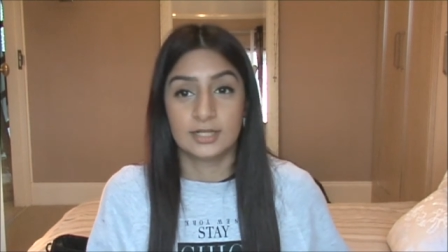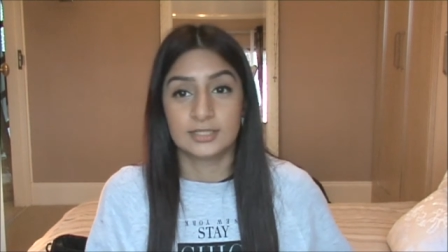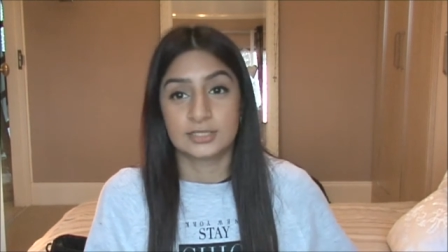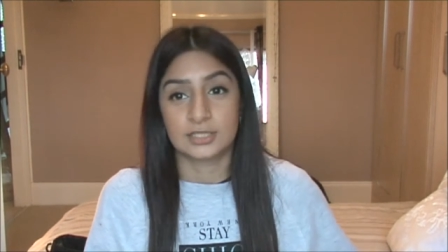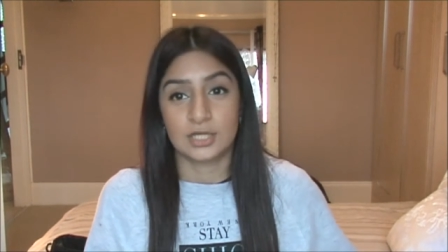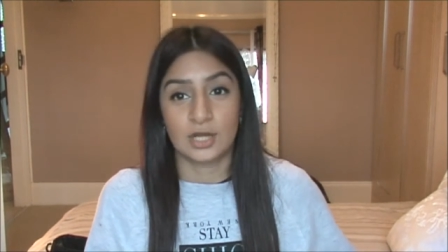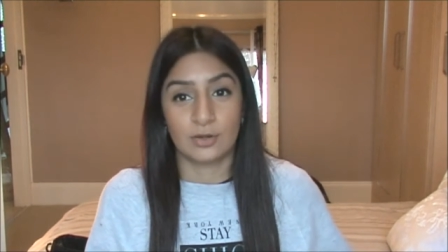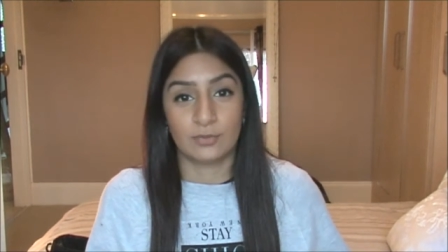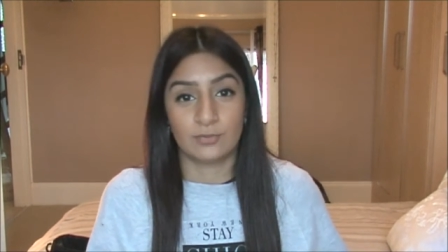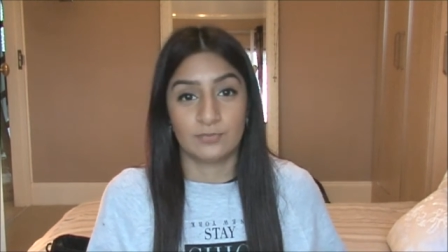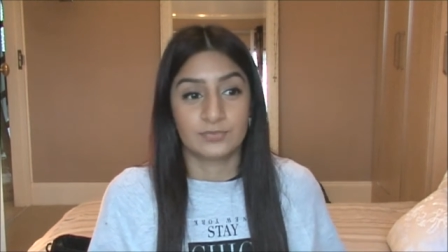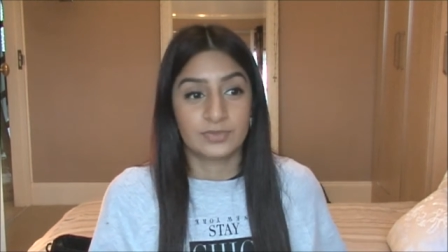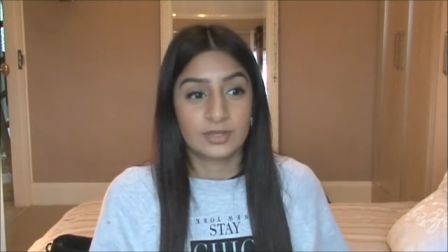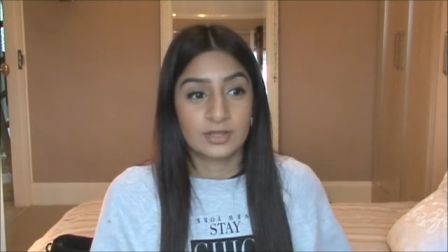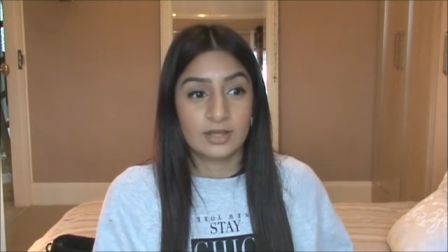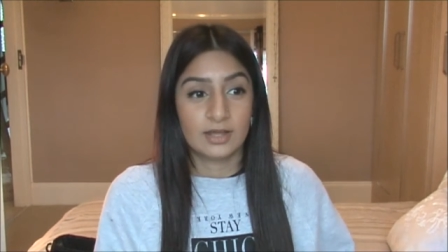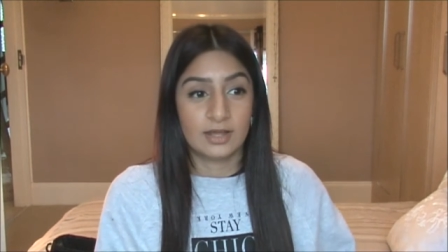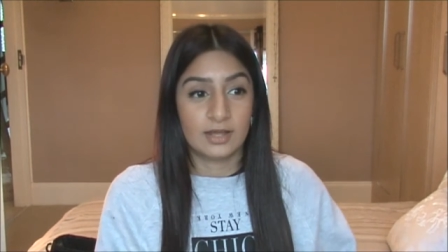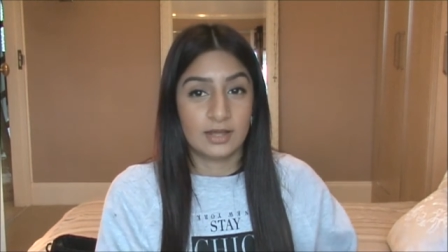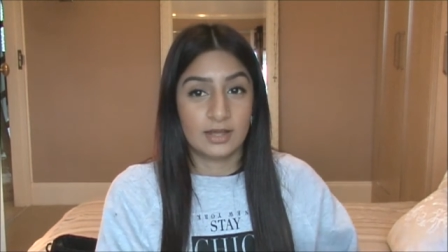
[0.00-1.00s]
So,
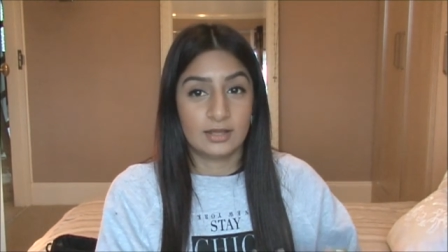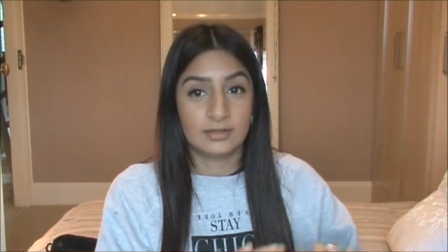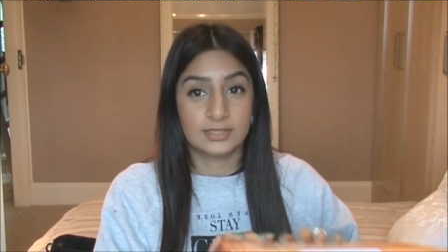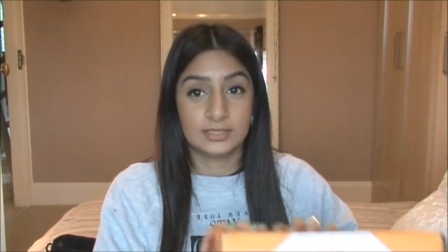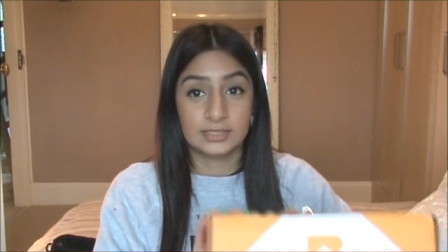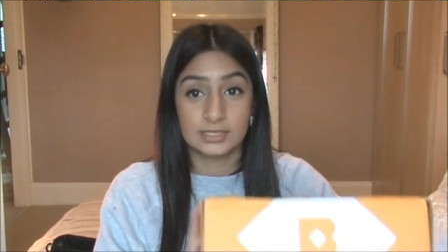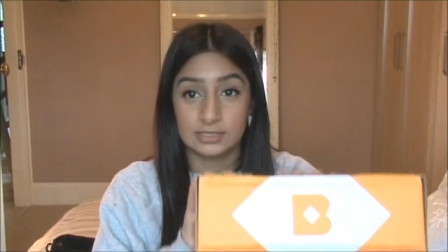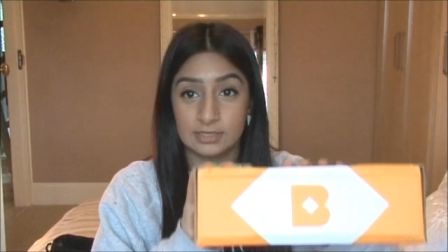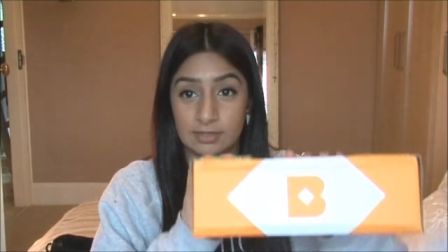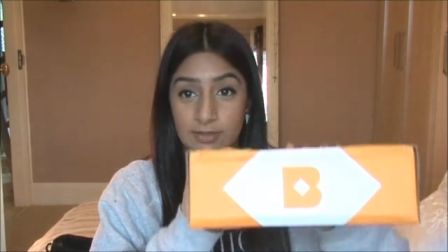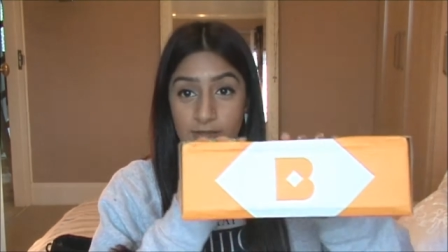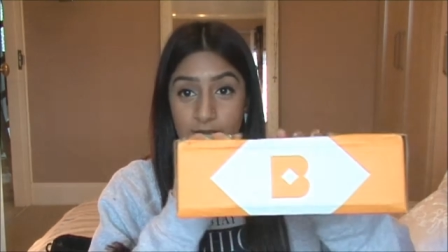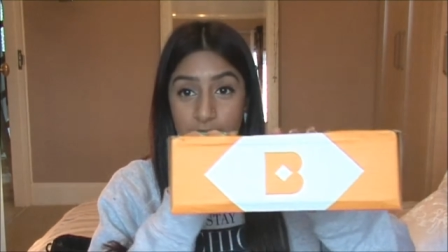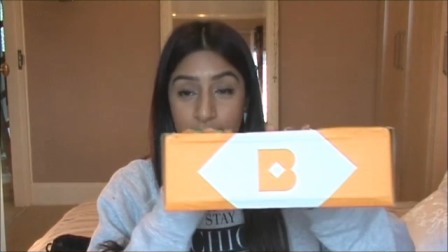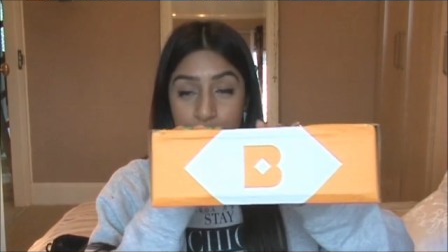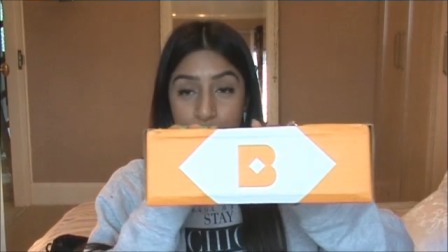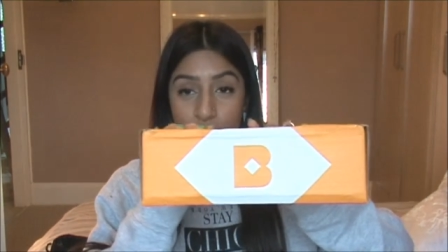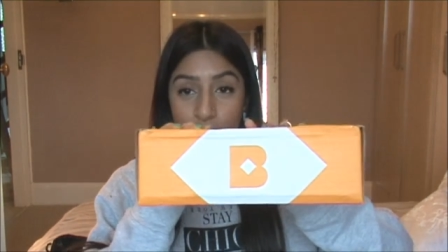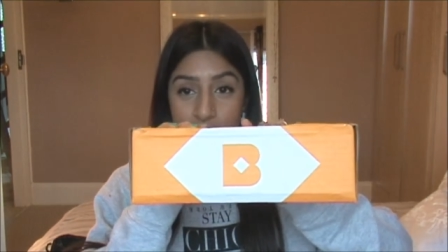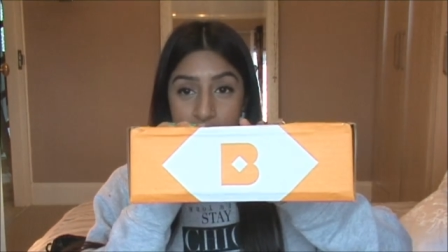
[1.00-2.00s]
uh, this is the
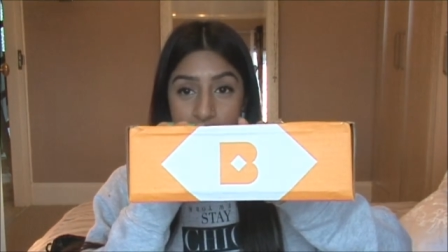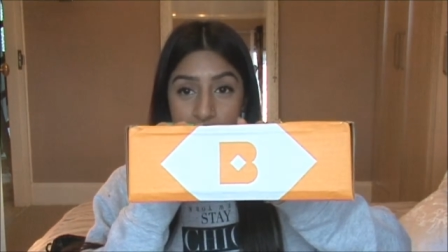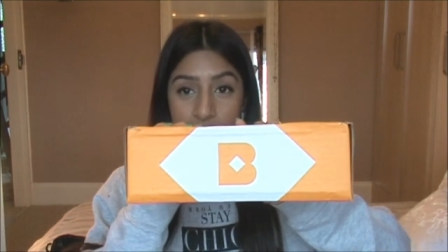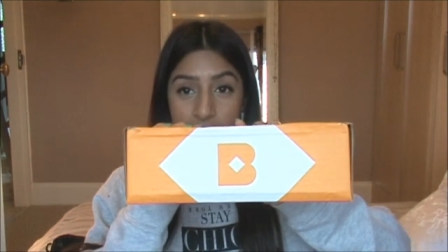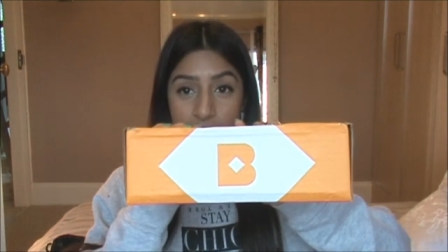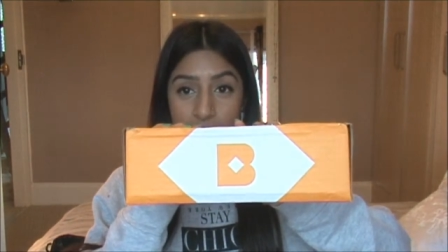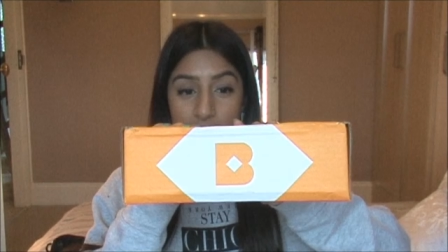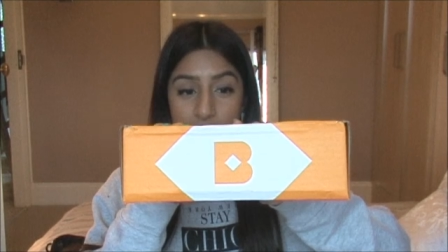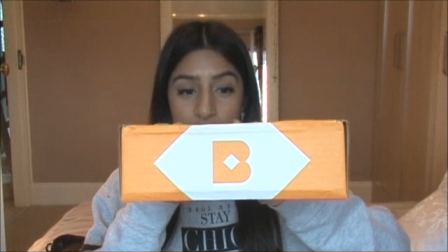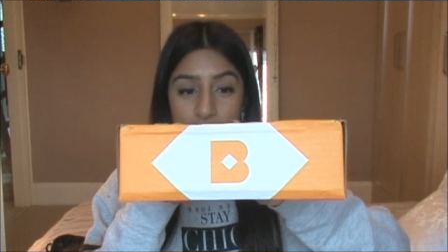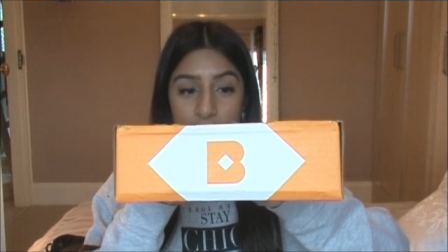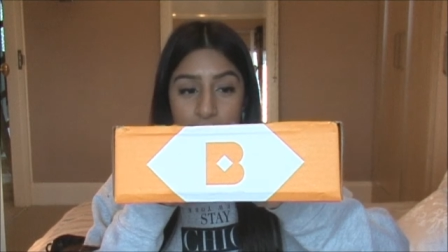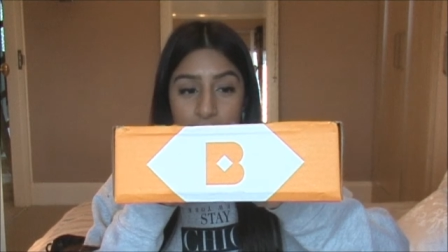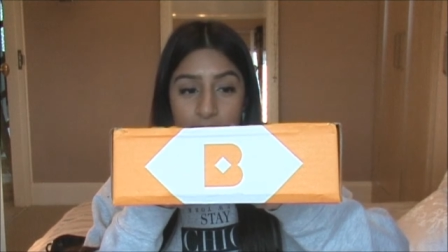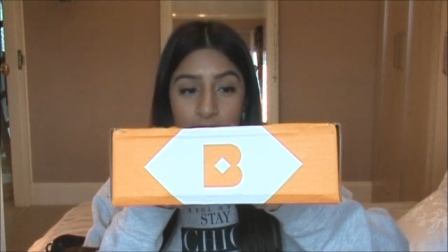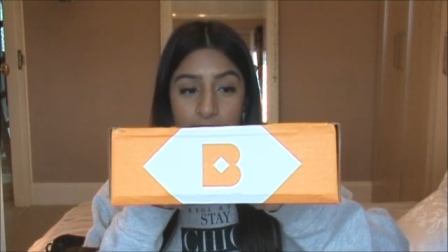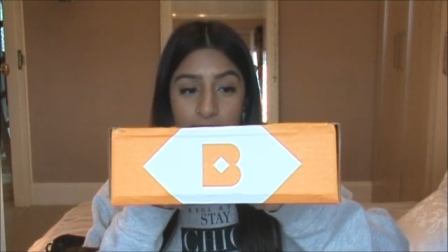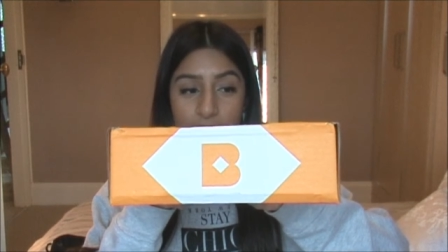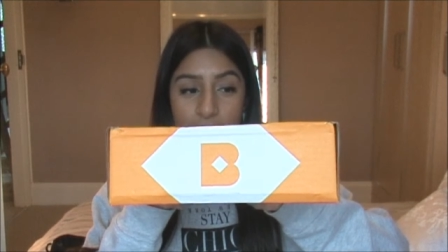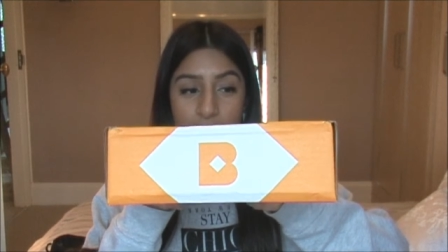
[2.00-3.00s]
box it came
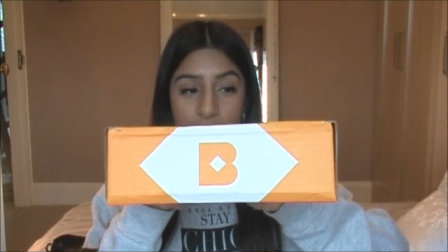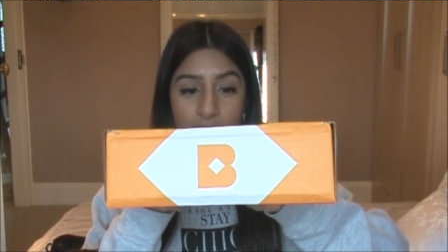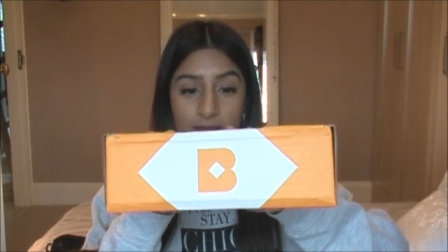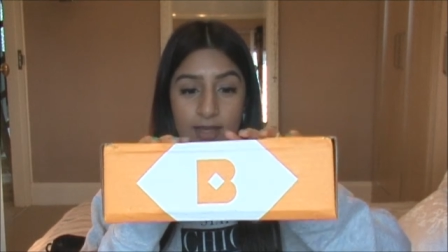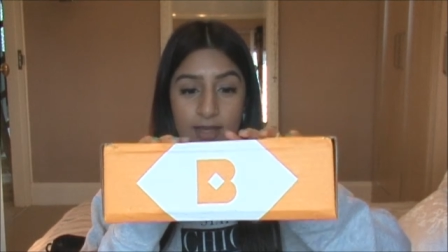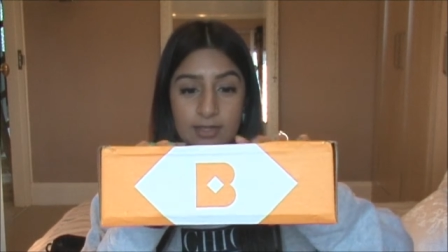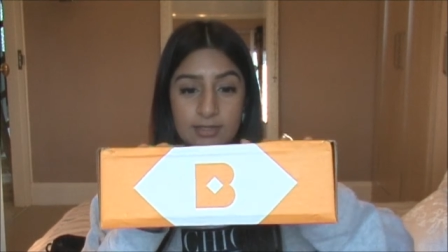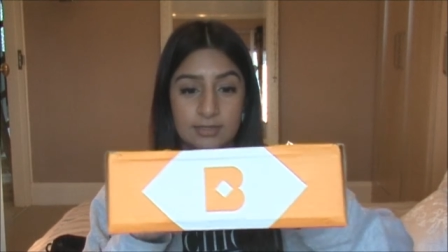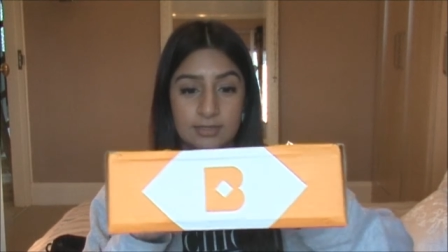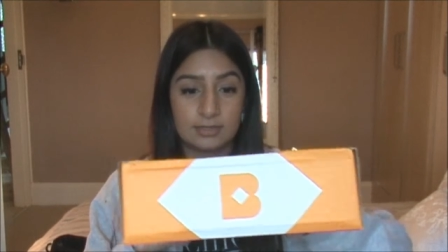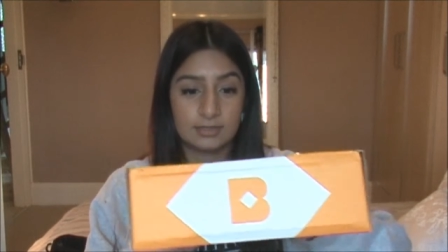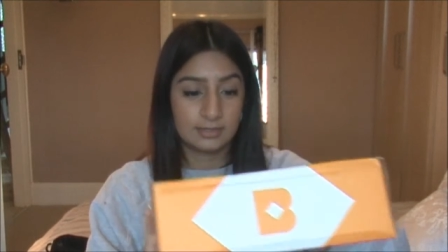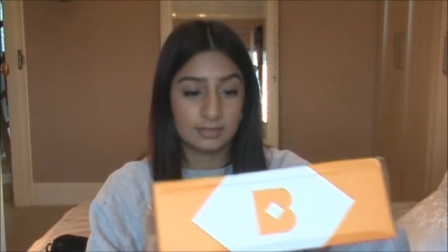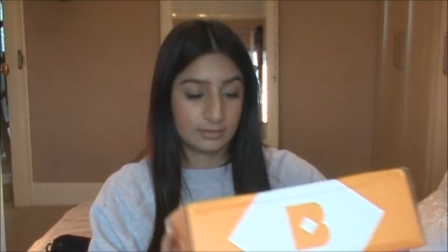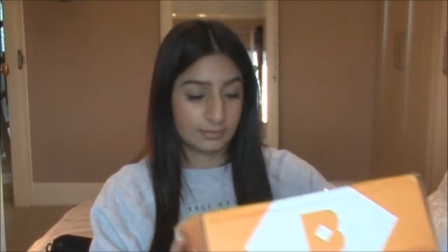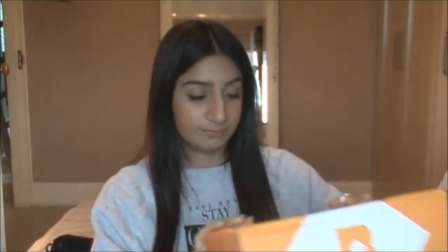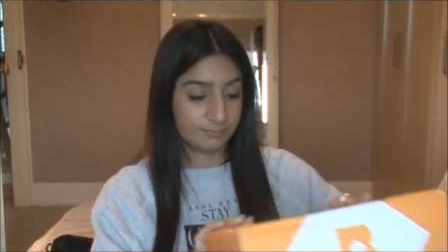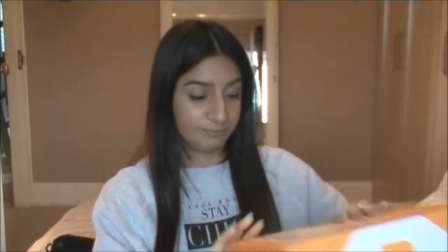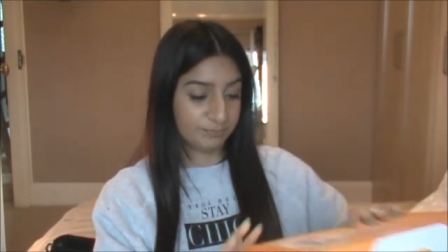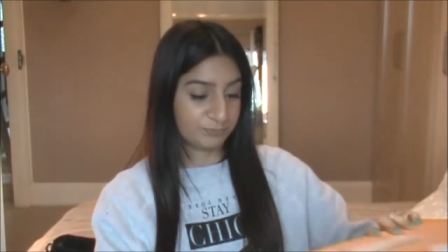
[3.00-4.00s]
in and
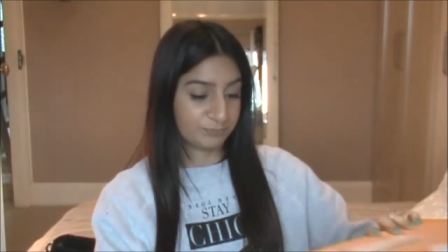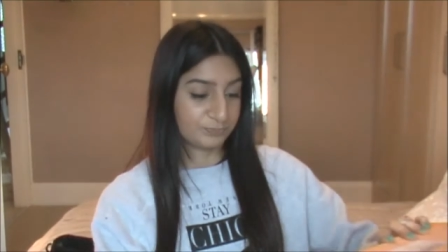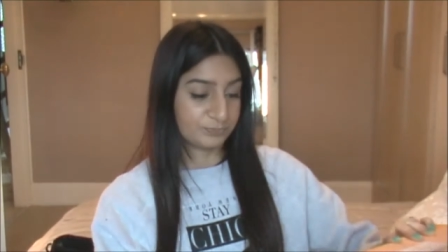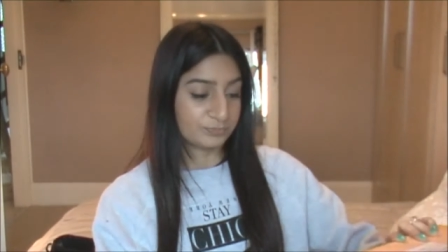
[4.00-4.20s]
um,